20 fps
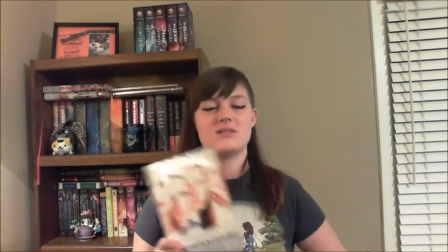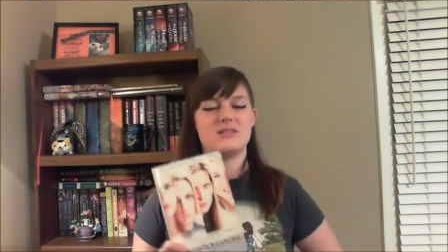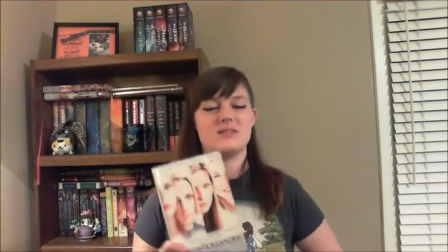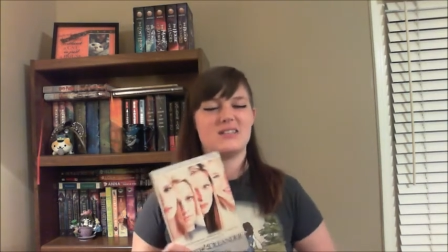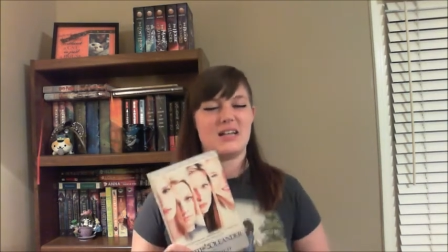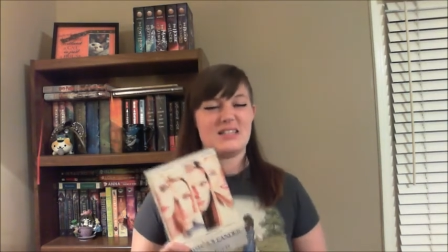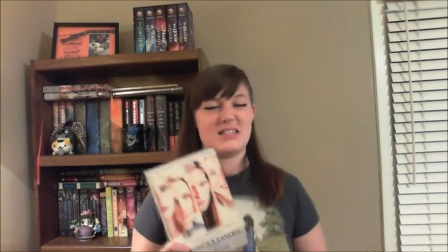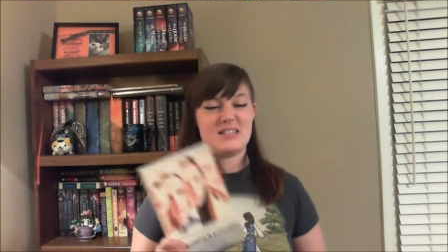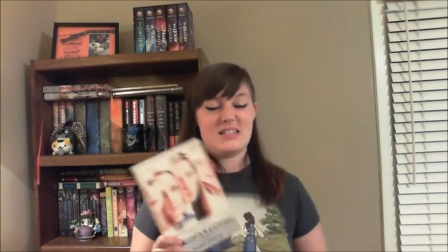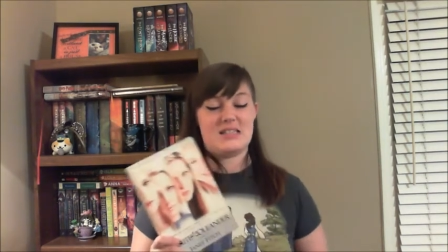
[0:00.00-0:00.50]

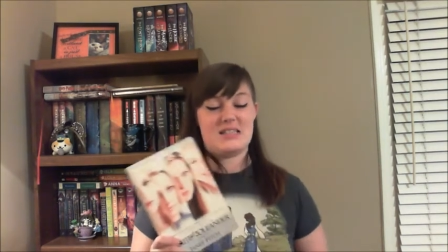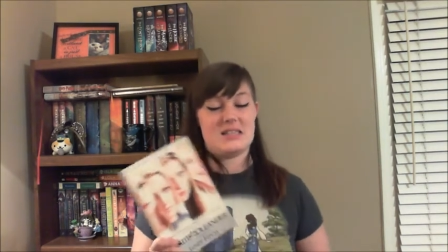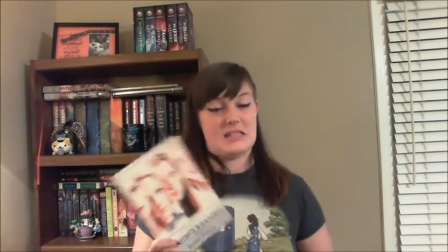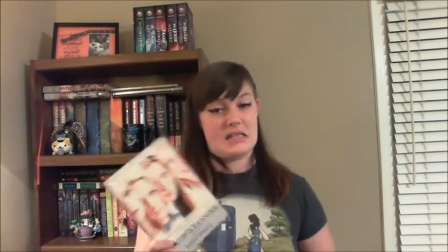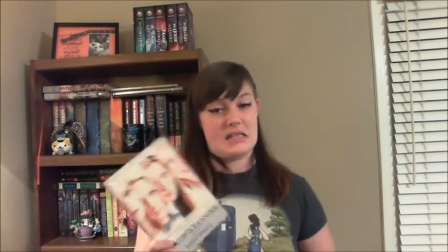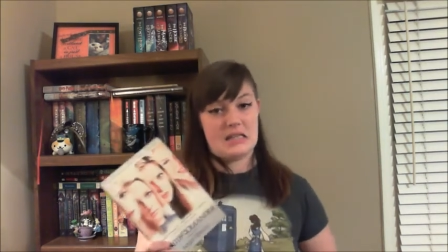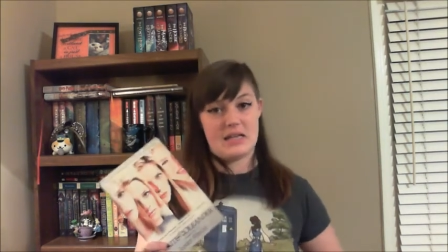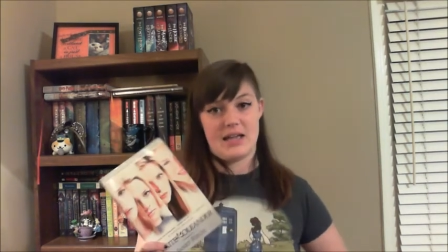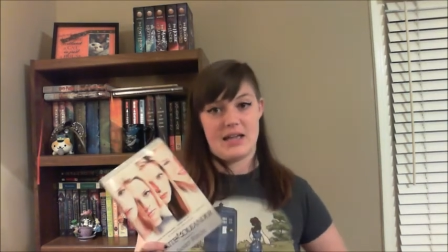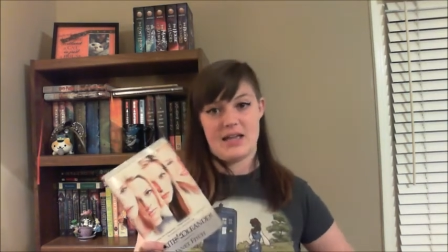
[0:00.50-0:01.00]
as in
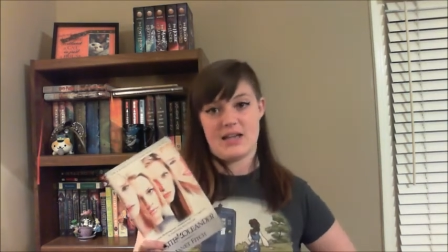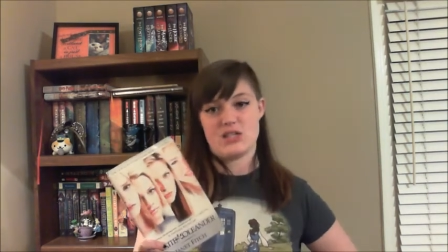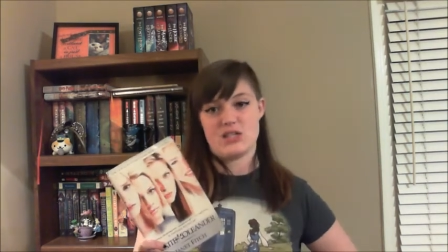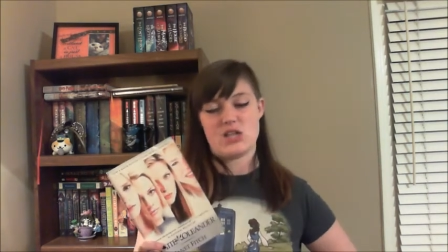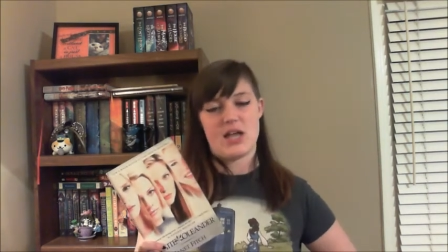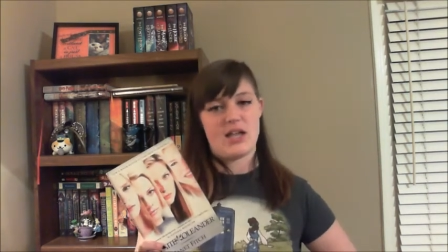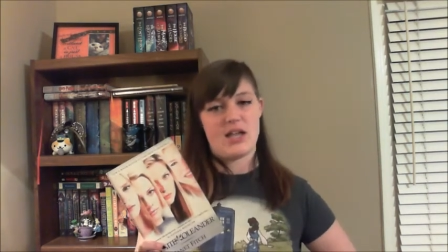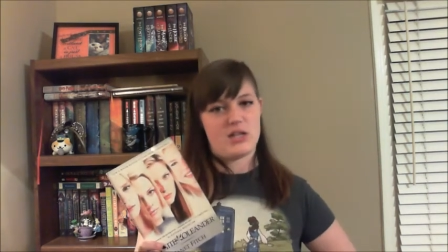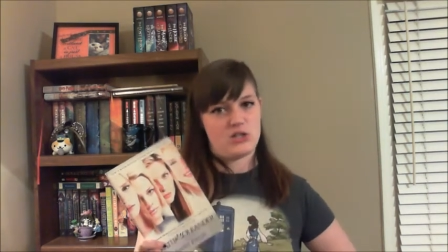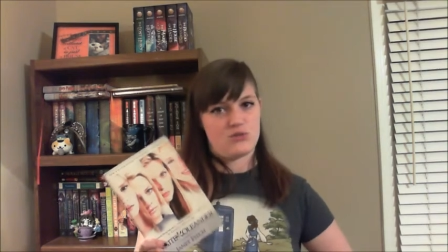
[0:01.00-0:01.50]
teenage
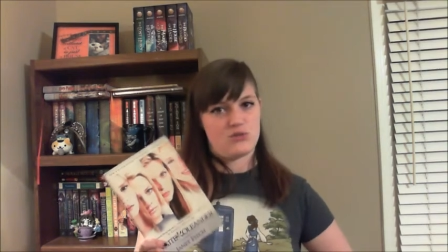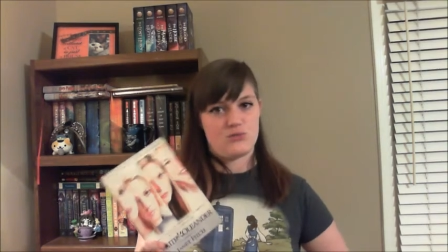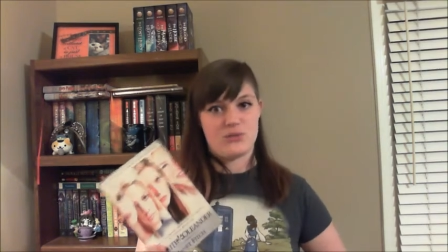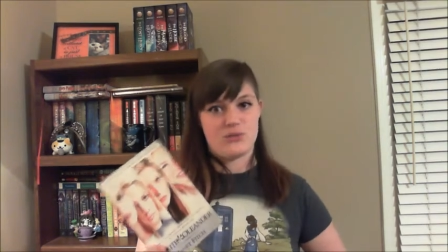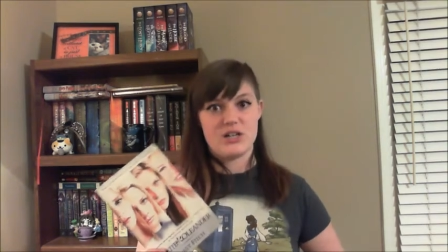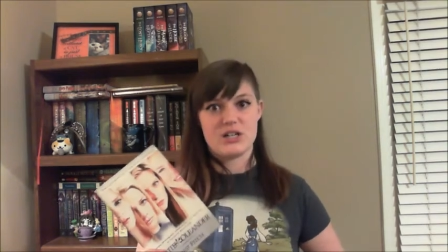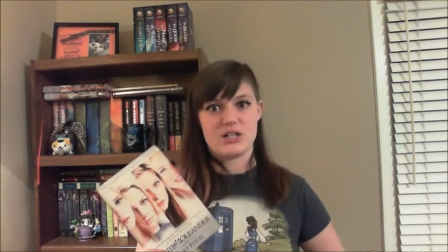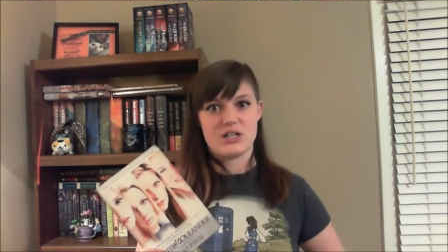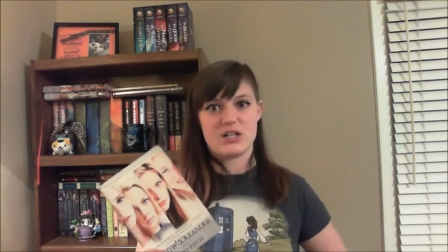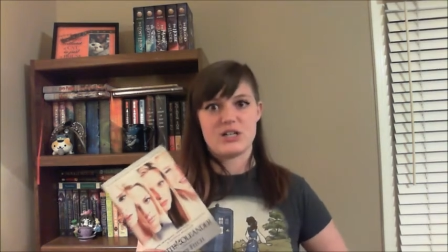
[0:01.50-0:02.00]
aged
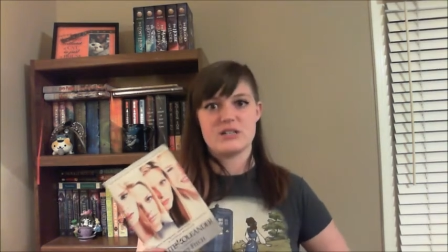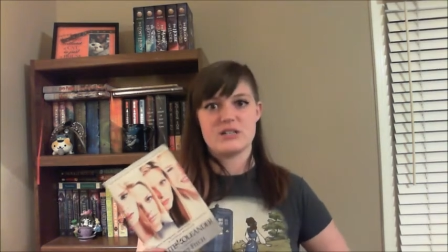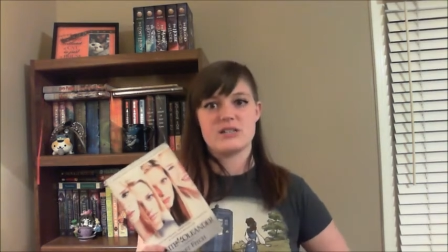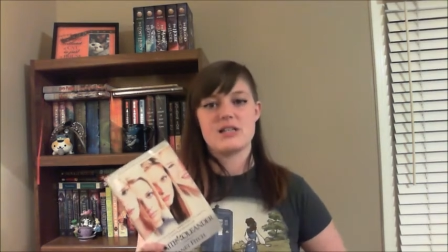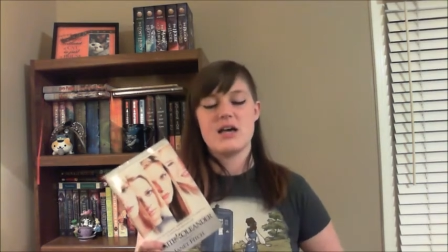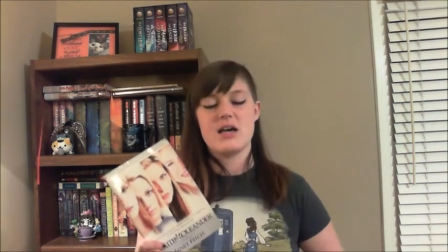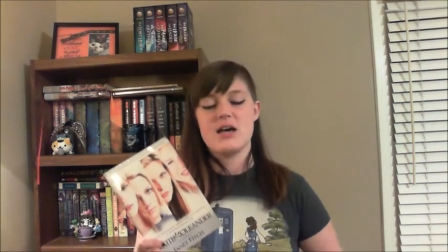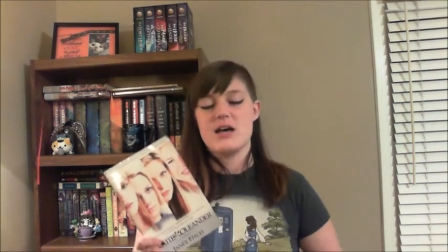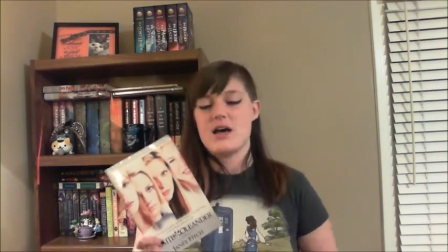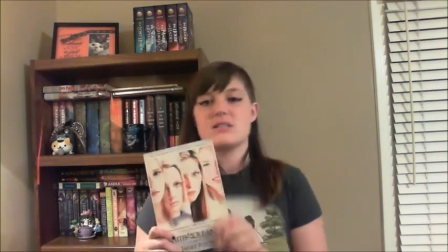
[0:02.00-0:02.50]

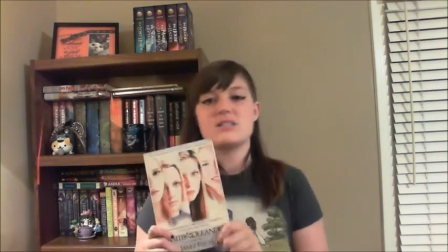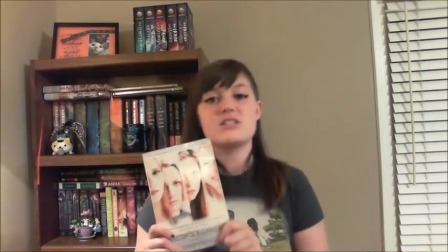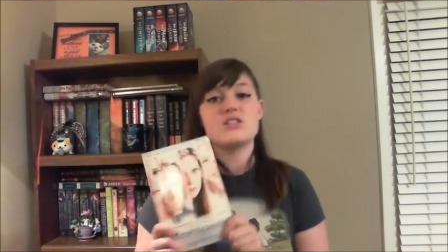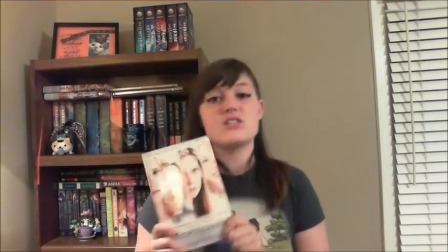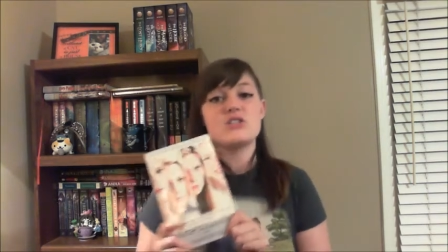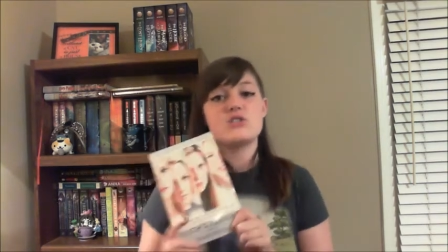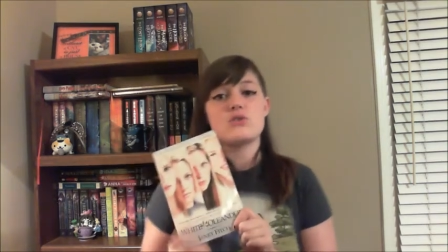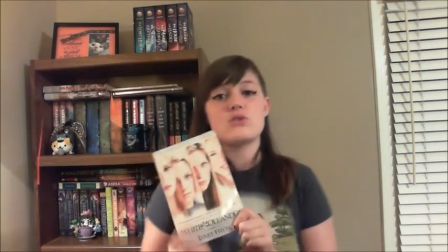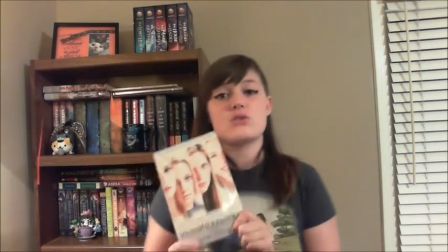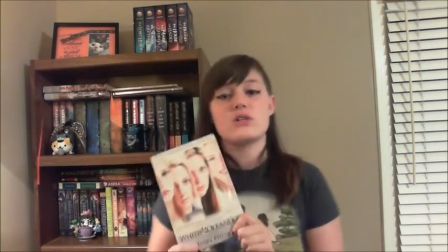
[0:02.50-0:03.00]
readers. This is the
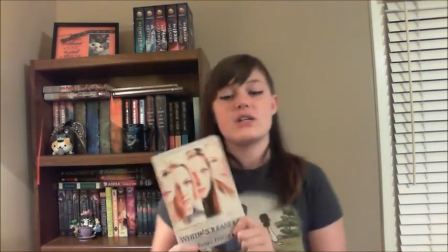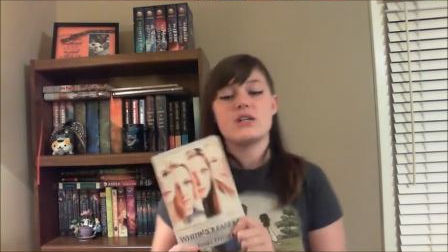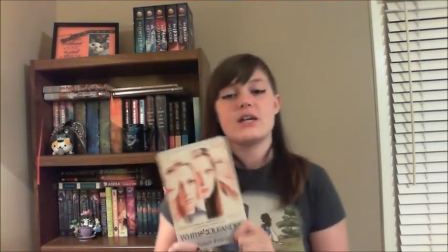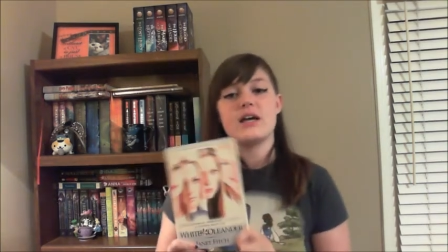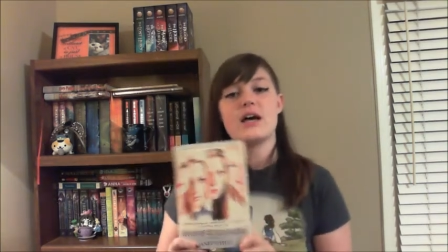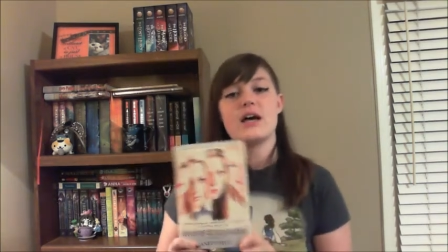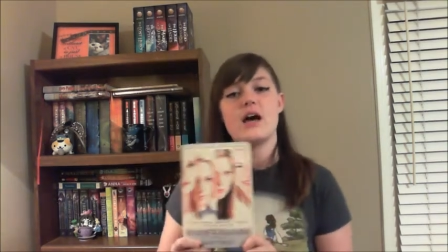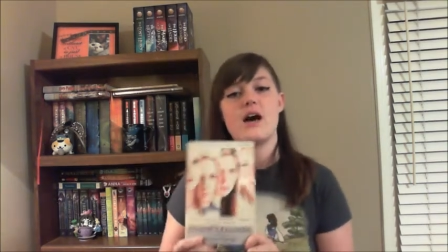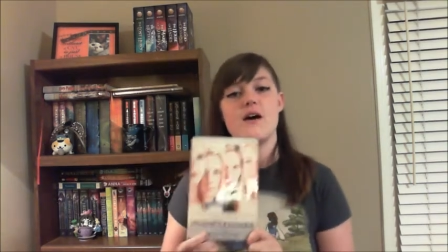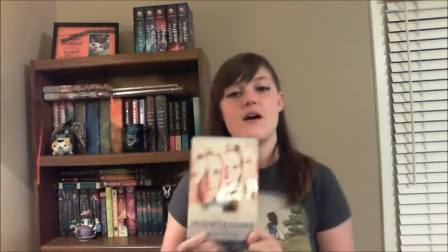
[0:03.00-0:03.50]
story
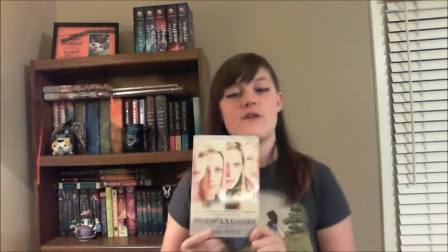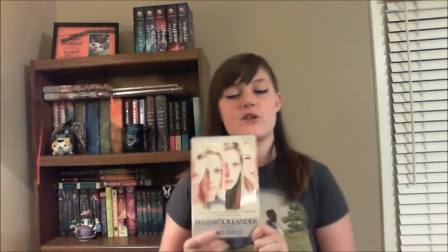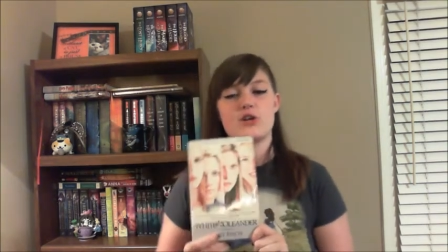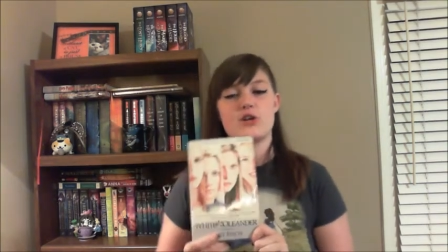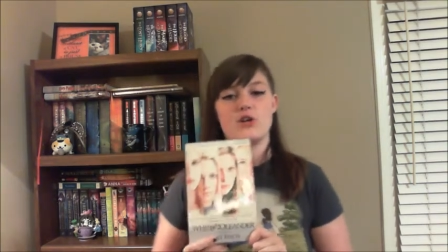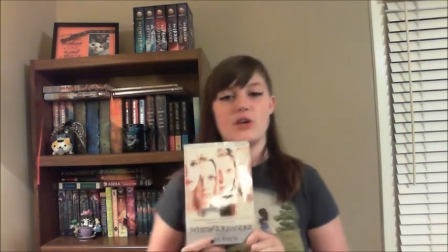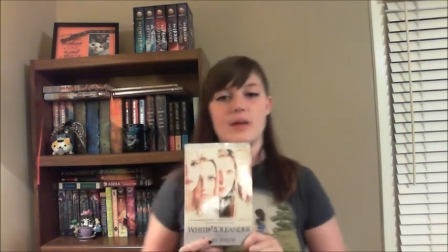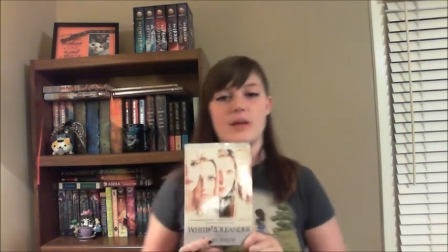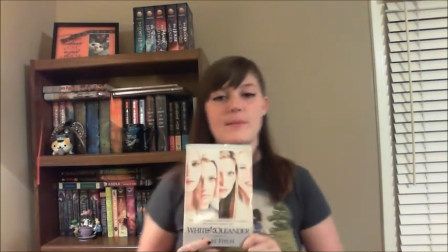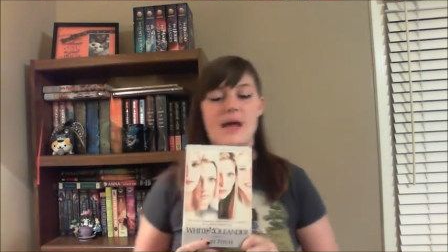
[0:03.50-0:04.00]
of a
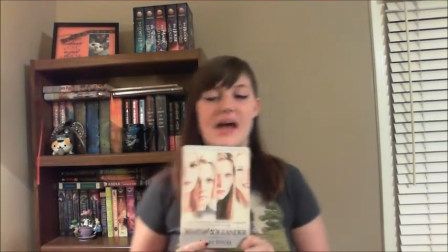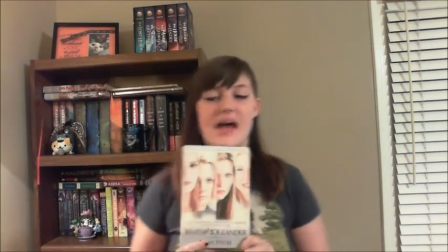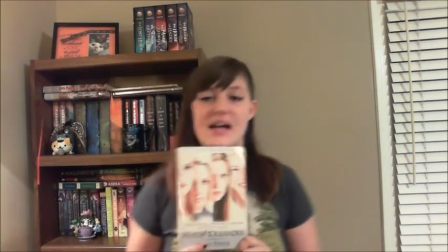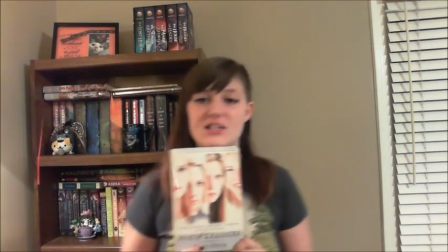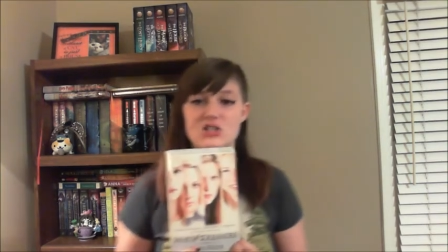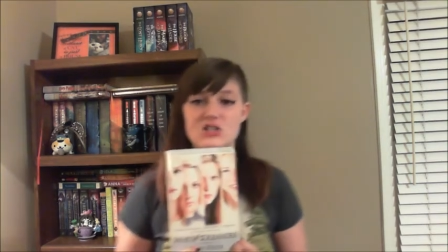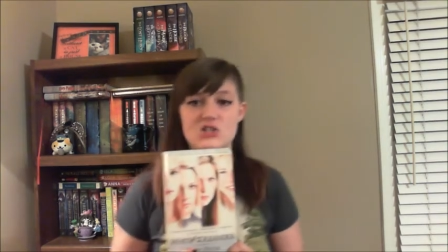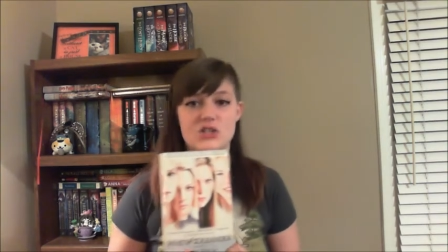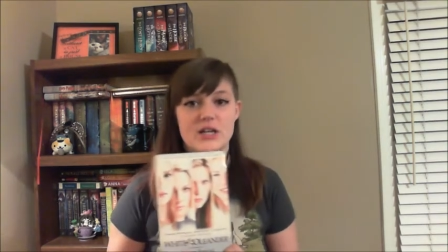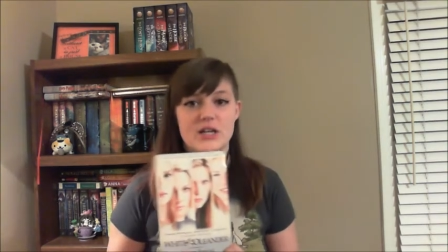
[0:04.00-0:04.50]
girl named
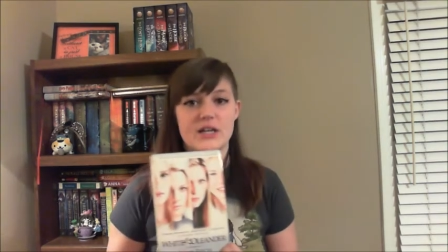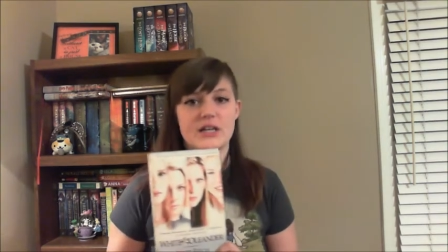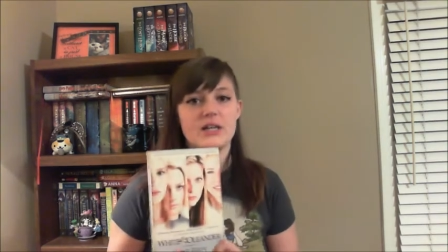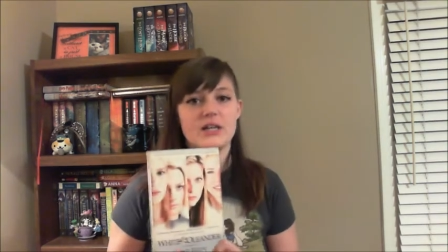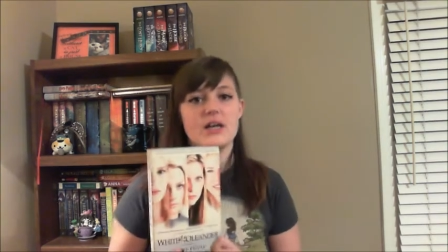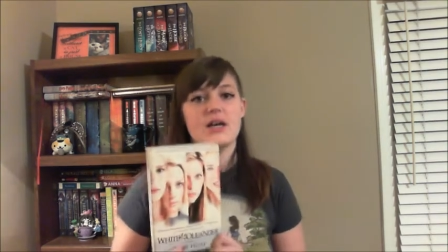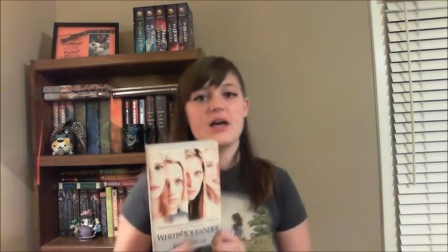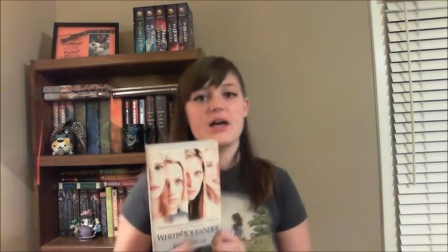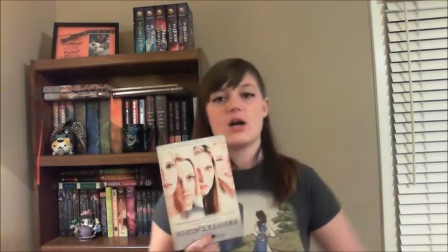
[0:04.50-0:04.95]
Astrid.